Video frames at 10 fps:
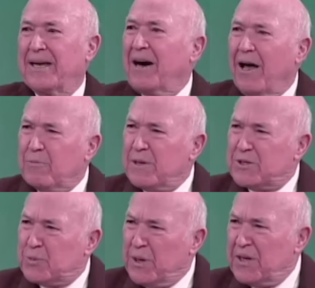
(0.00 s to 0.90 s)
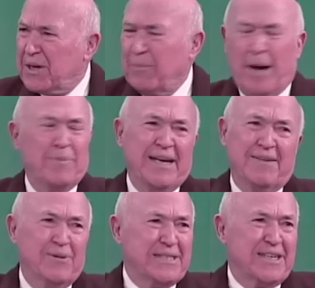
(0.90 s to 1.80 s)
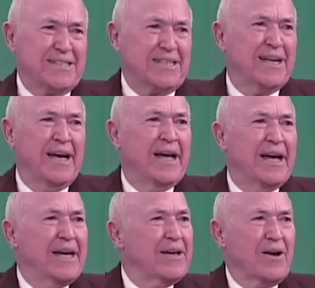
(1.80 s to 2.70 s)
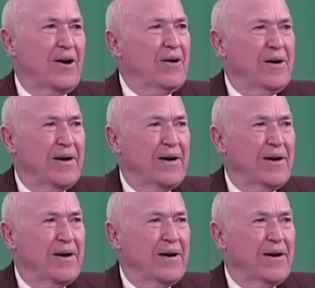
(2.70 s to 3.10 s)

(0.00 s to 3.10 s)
God was with them. I mean, it was just, you know,